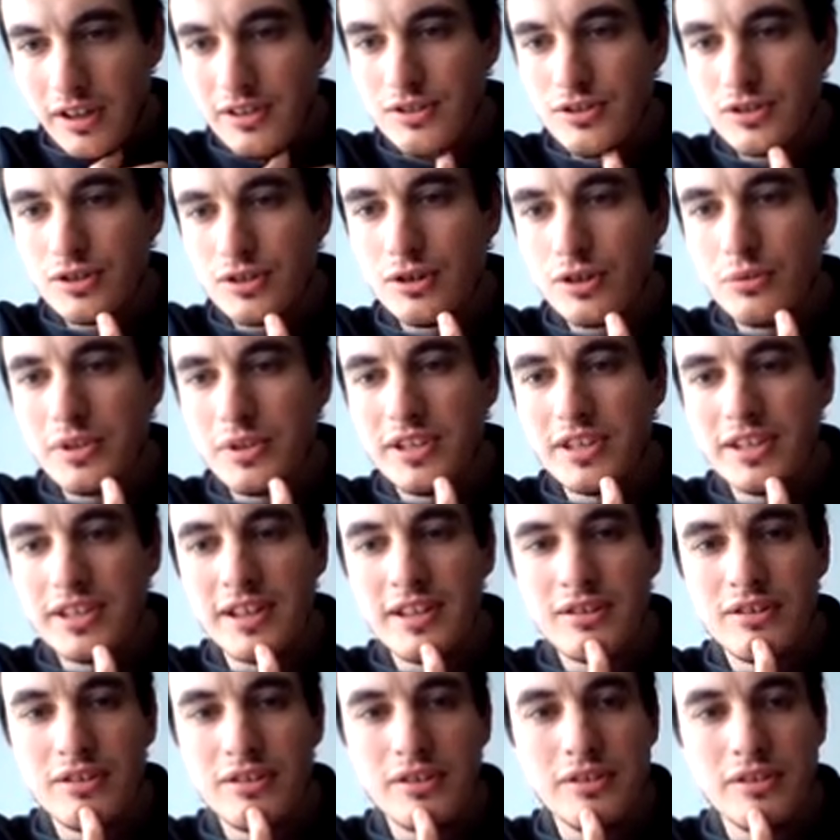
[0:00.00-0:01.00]
And so we
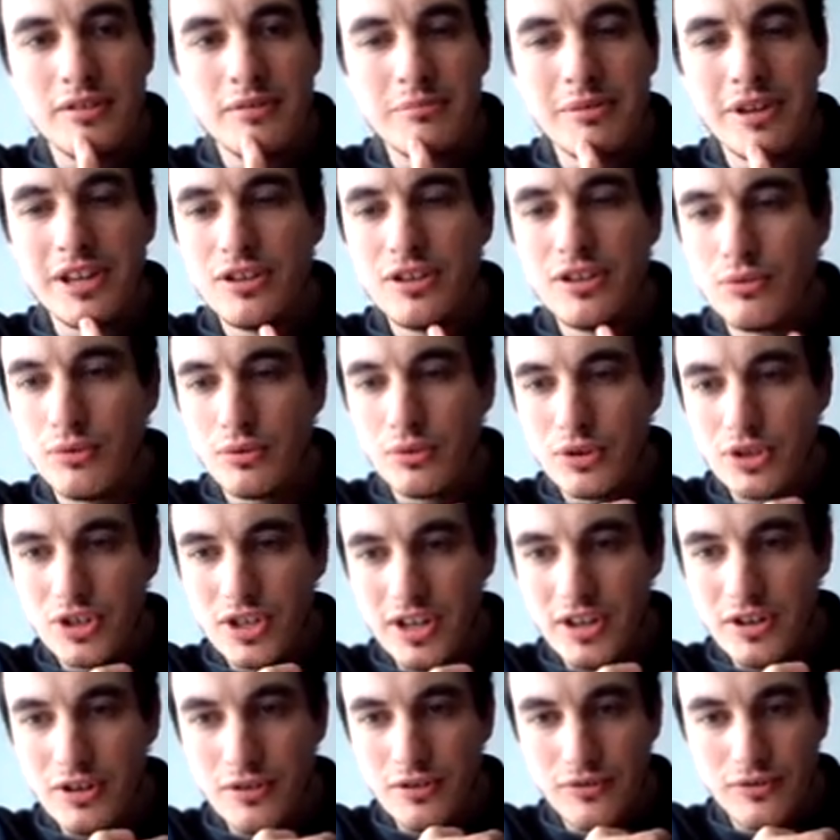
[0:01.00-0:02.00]
can make our
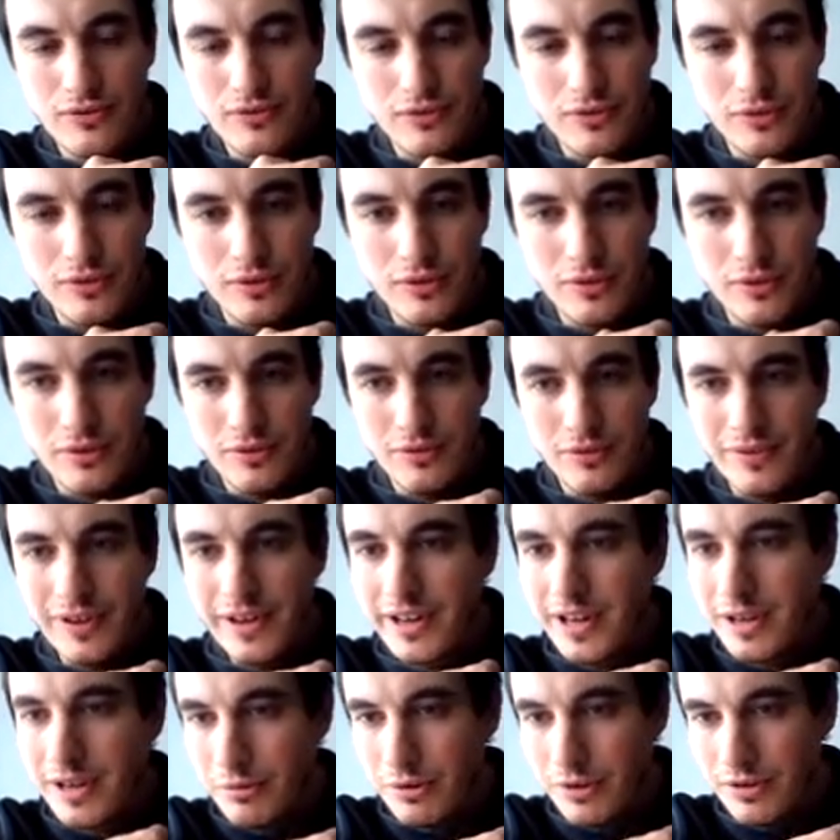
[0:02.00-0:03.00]
chain of
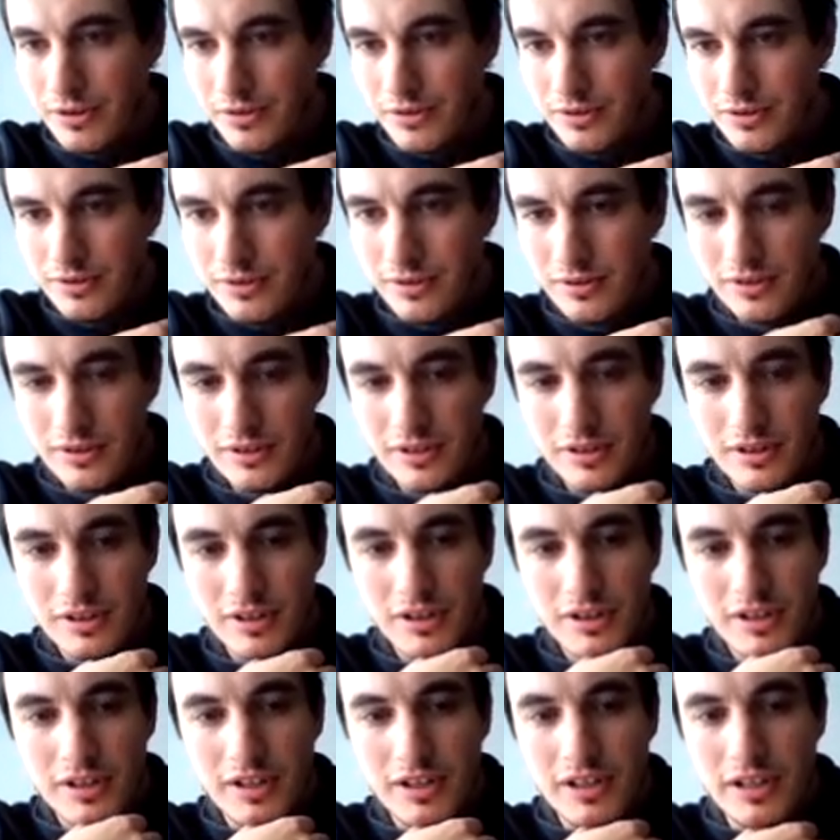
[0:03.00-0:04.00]
variables
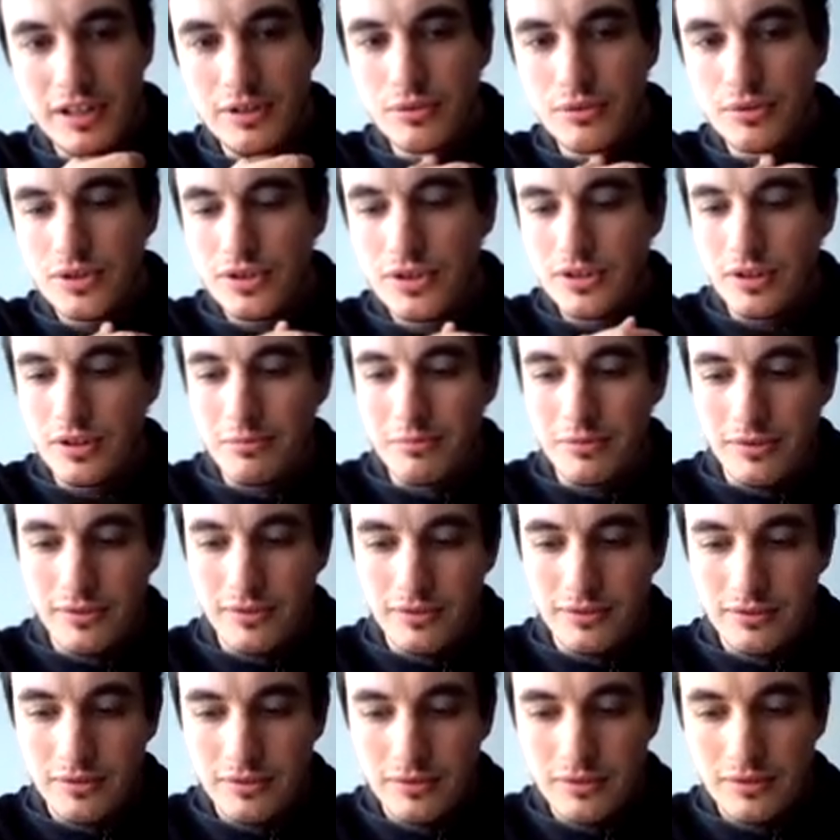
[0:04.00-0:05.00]
in our sum.
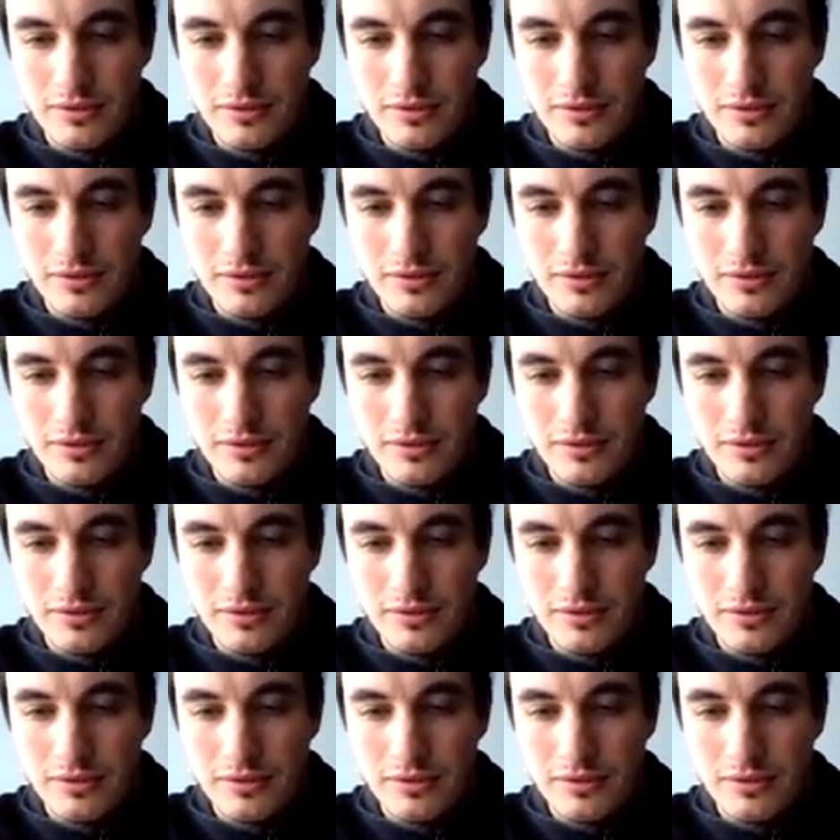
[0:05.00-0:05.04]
